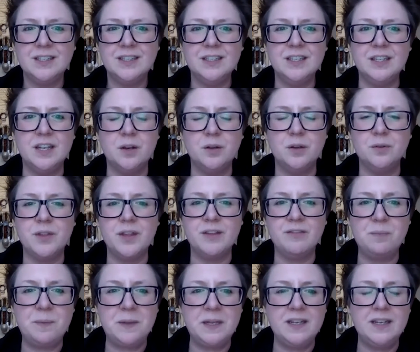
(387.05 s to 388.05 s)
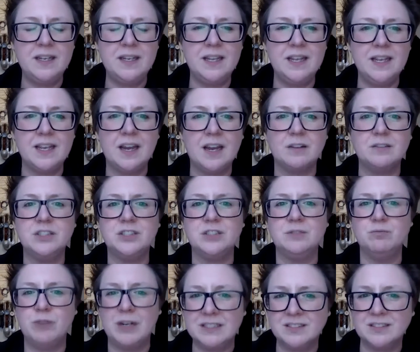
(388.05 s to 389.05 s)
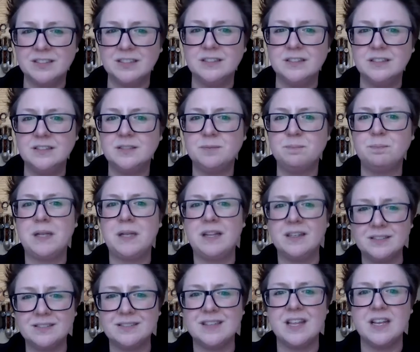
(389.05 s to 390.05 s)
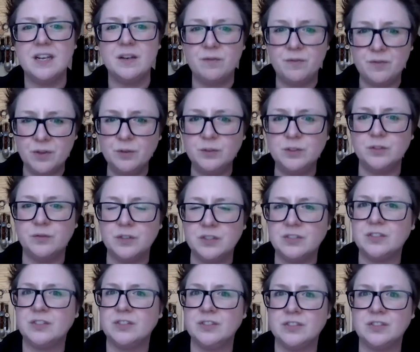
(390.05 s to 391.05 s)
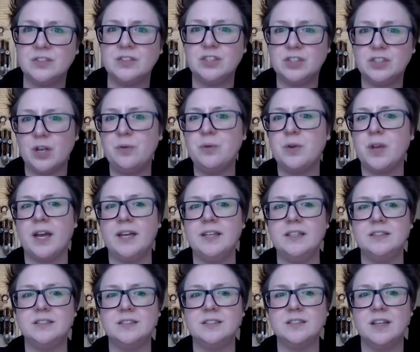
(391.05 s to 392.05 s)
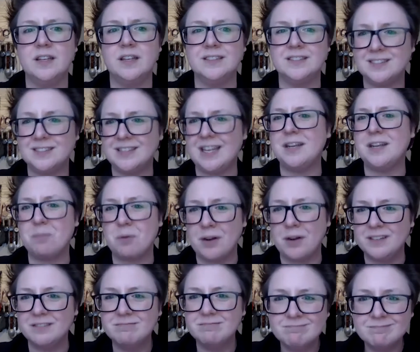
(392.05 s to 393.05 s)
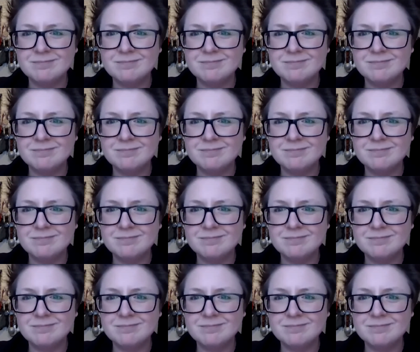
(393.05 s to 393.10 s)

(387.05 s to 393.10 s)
You know, they've been encouraging residents plus then future visitors to showcase and celebrate